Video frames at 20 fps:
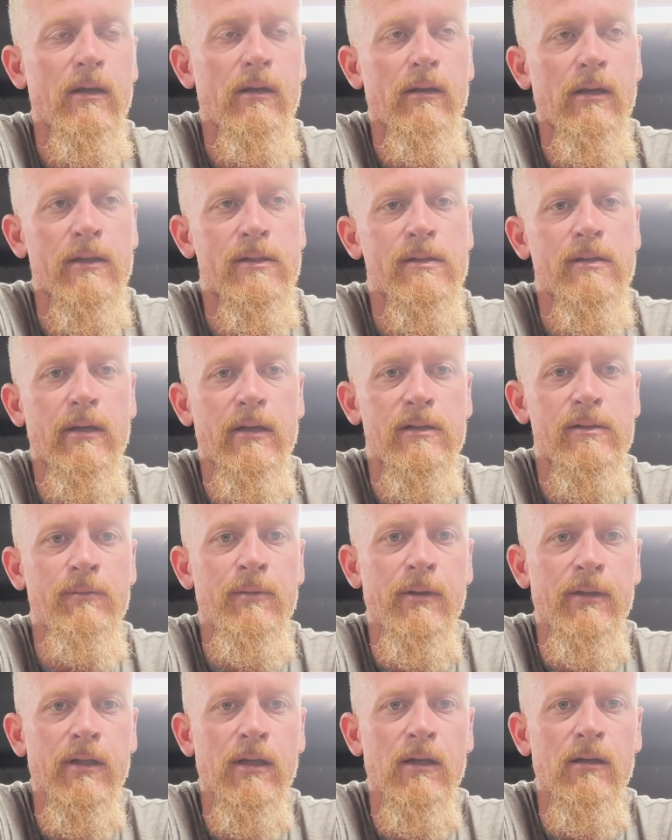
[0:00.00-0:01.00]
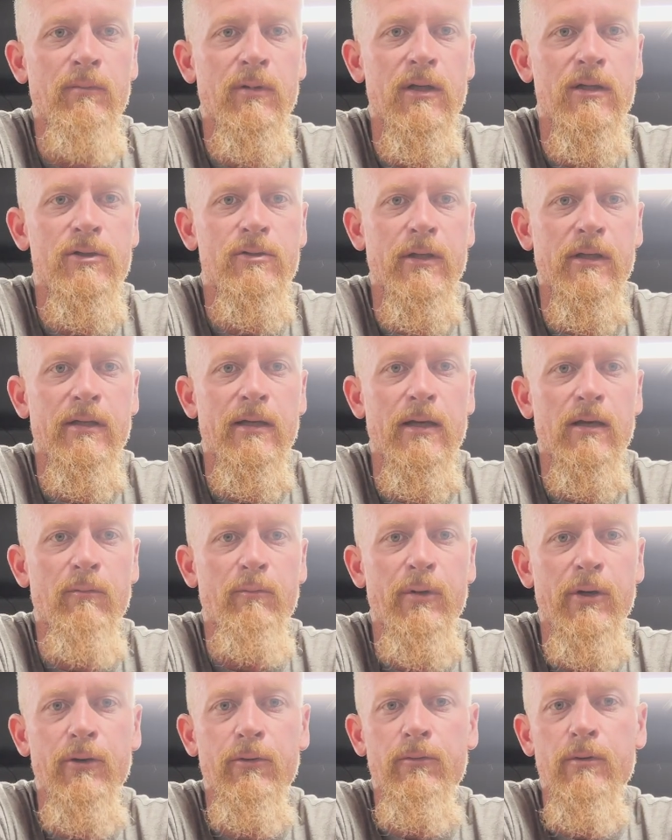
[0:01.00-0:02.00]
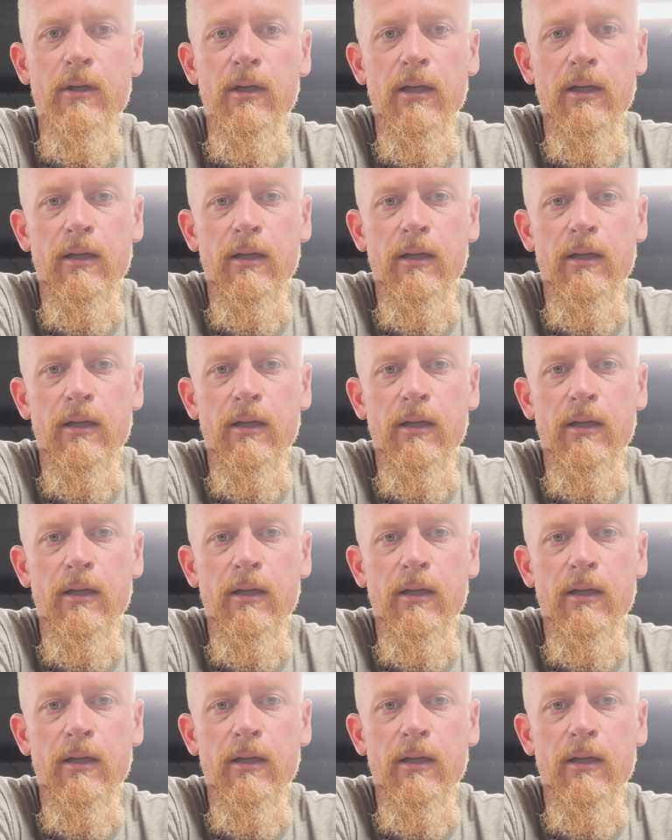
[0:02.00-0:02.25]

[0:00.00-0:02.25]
It's really going to be a tricked out boat.